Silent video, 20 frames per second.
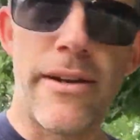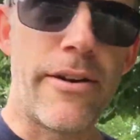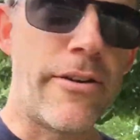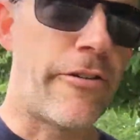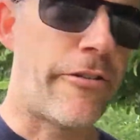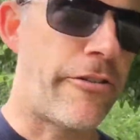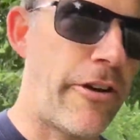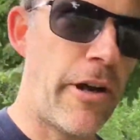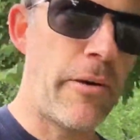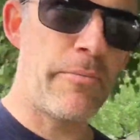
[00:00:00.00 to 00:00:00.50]

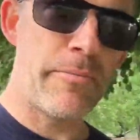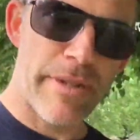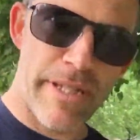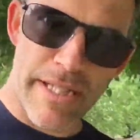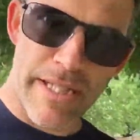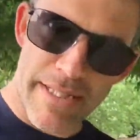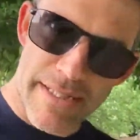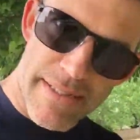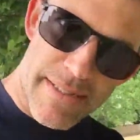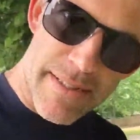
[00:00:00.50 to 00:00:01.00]
From
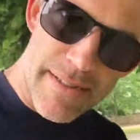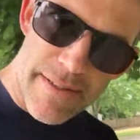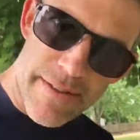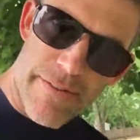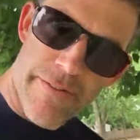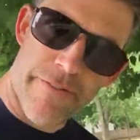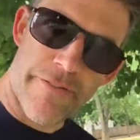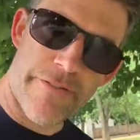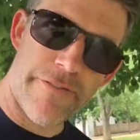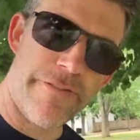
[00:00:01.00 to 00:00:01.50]
this
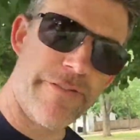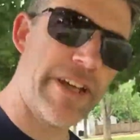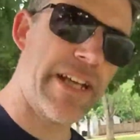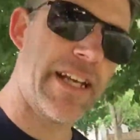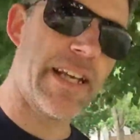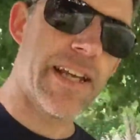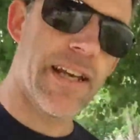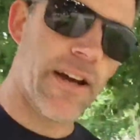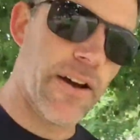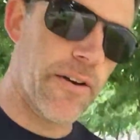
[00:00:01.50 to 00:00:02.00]

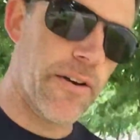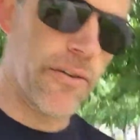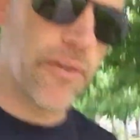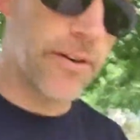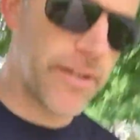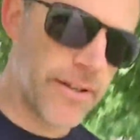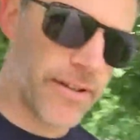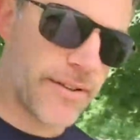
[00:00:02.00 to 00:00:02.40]
video,